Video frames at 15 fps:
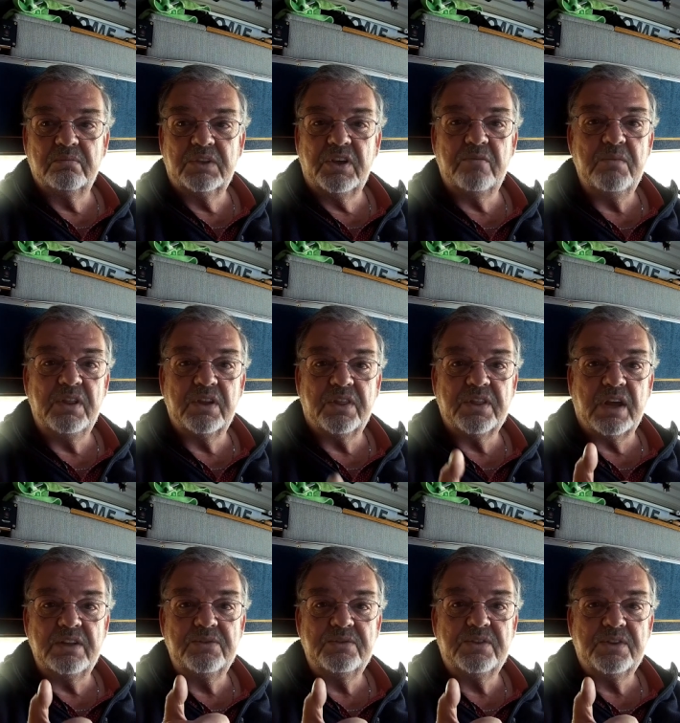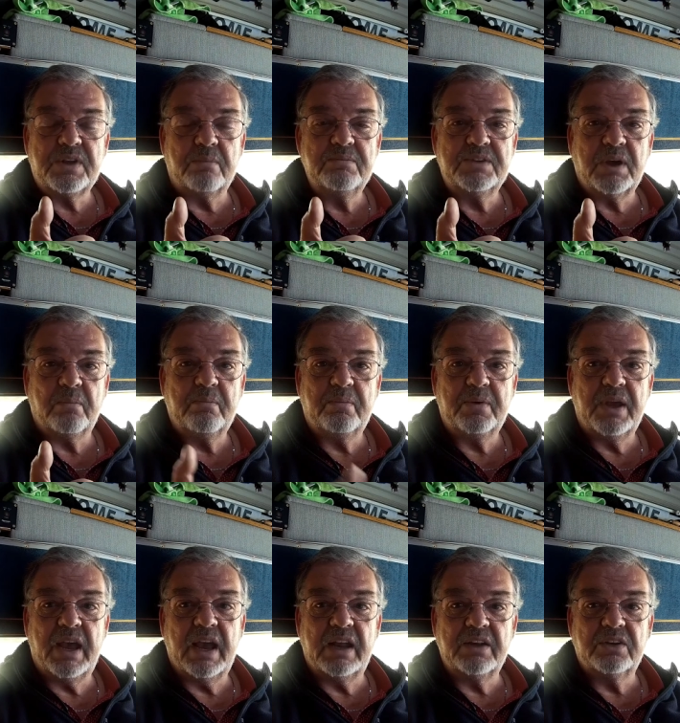give me the thumbs thumbs up
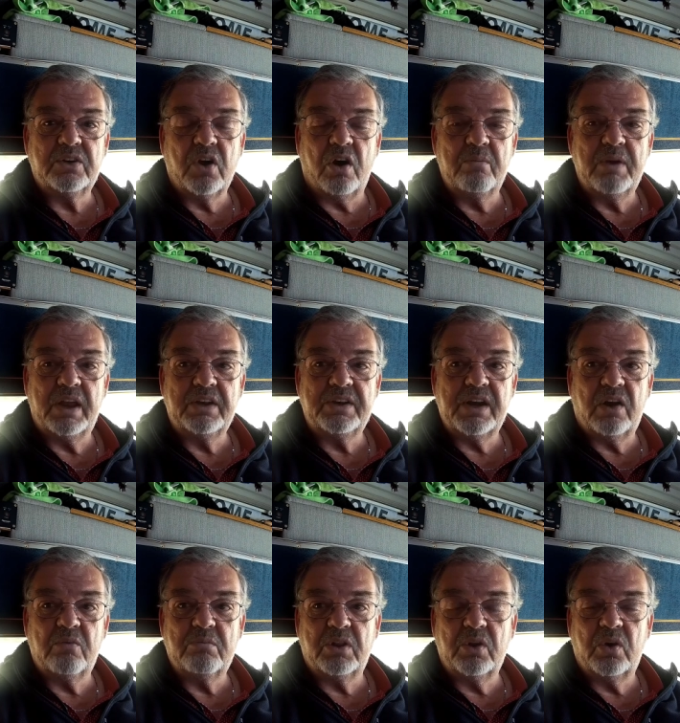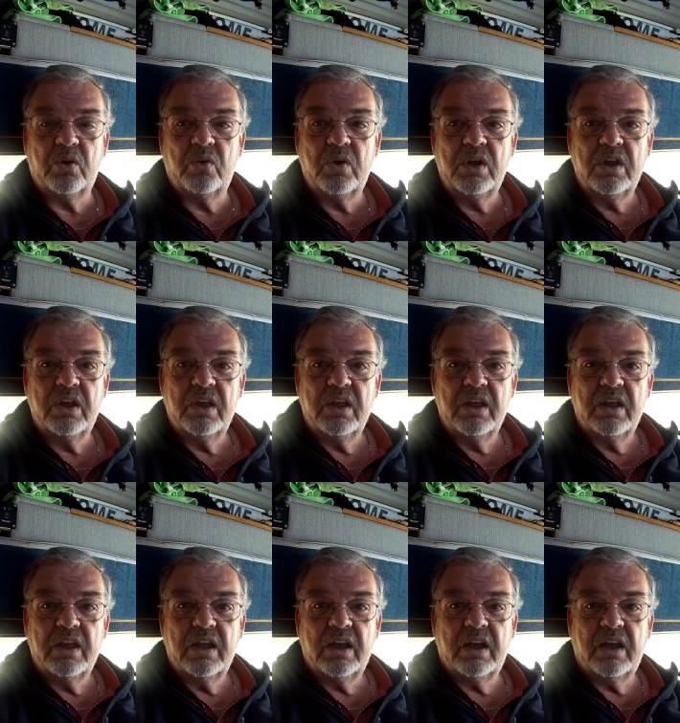and comment down below
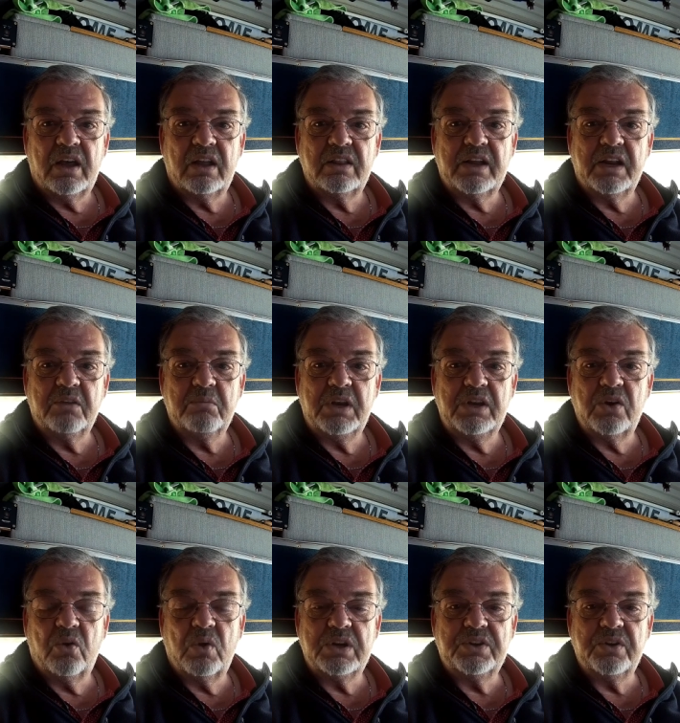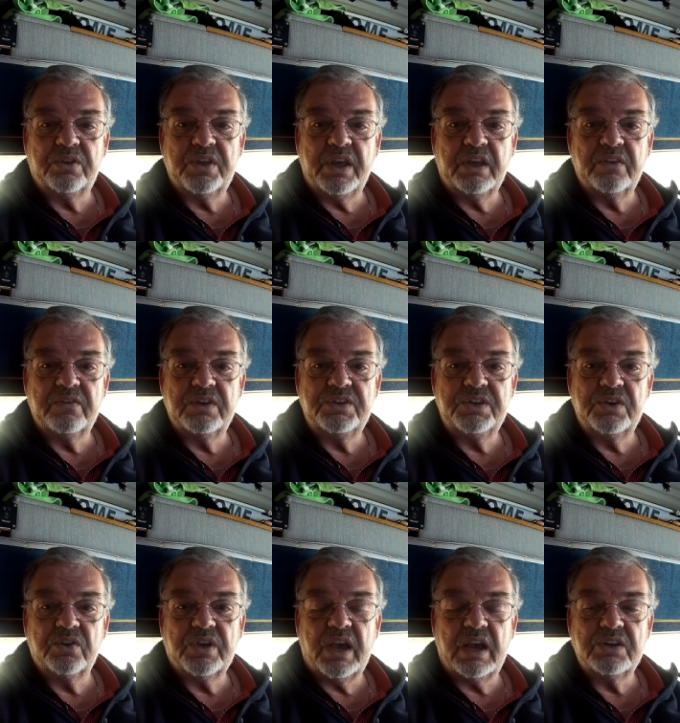uh, letting me know what you think of the
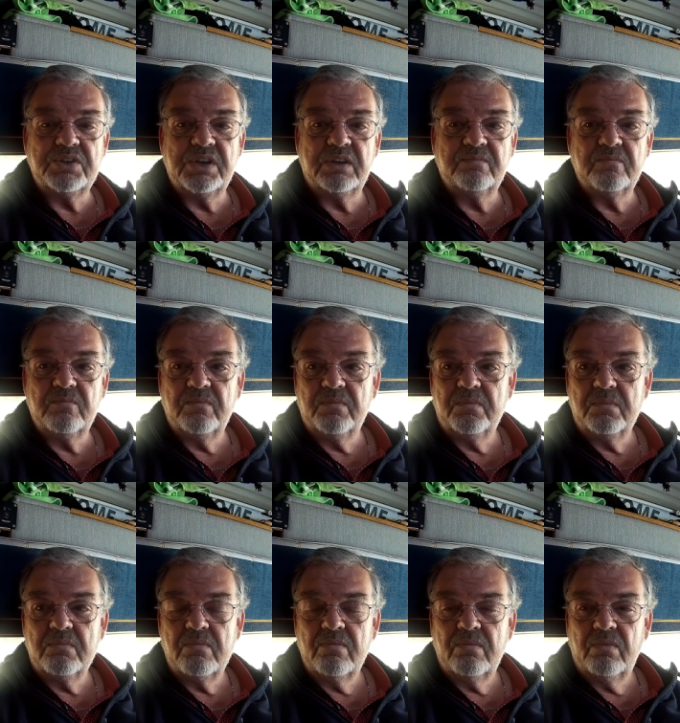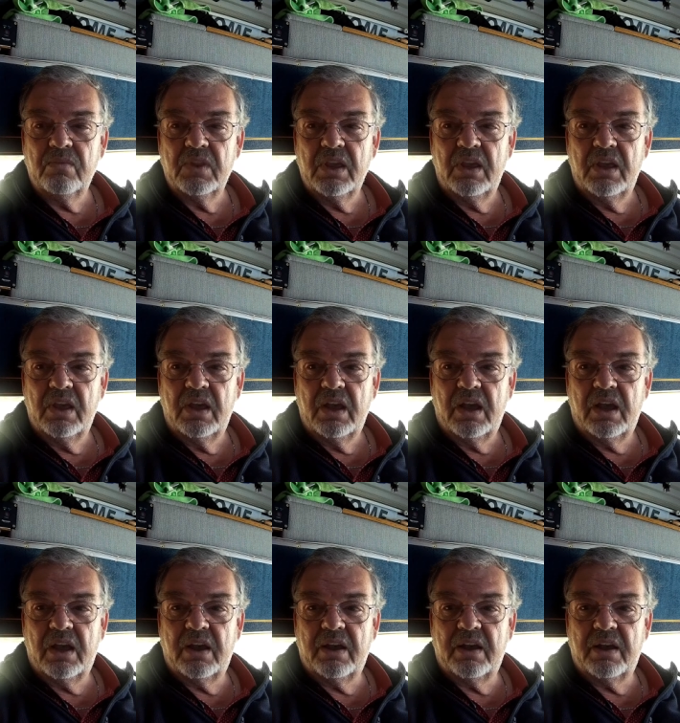geocaching
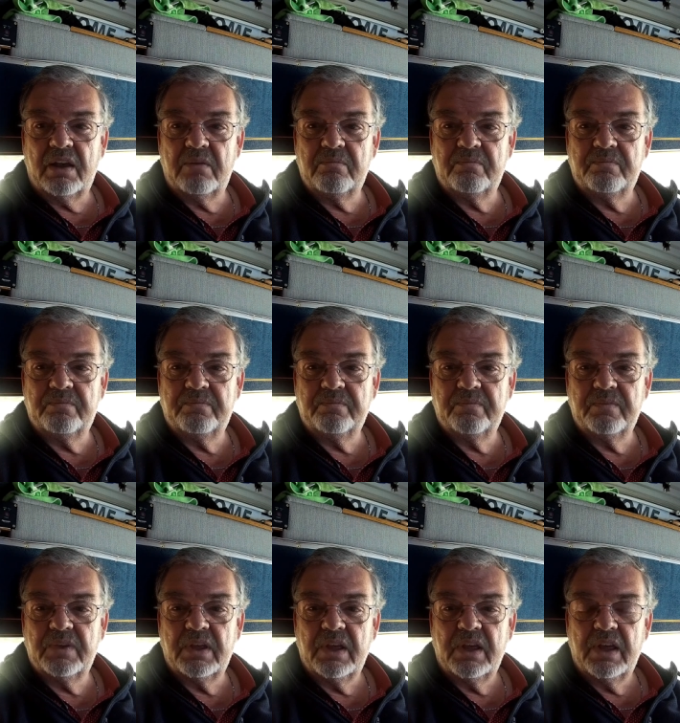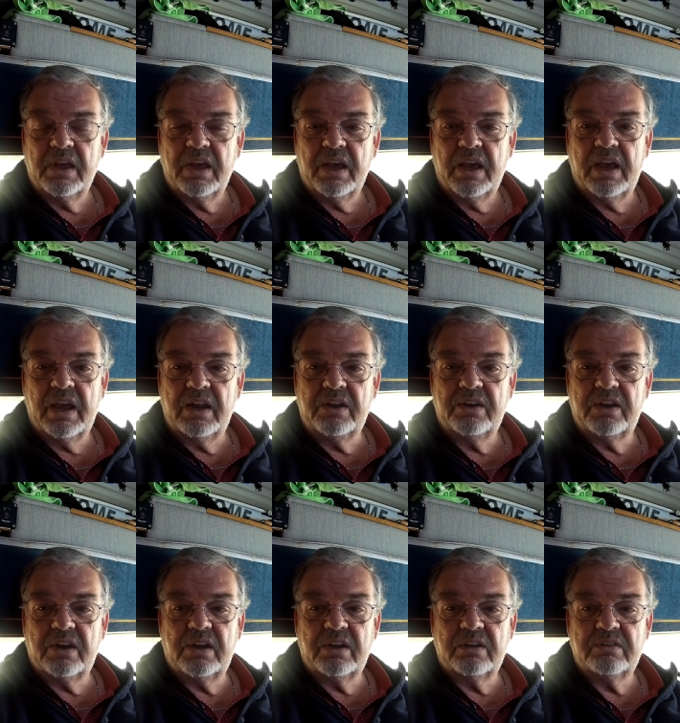um, and
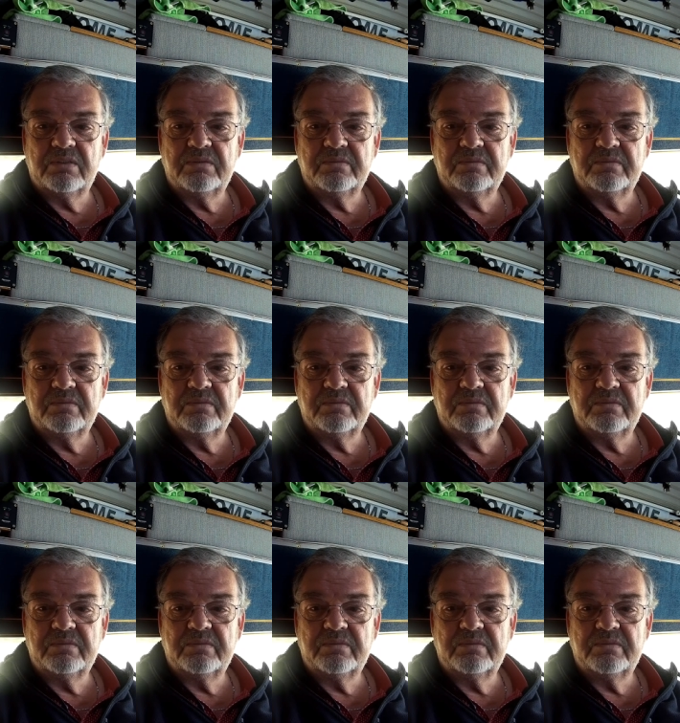uh,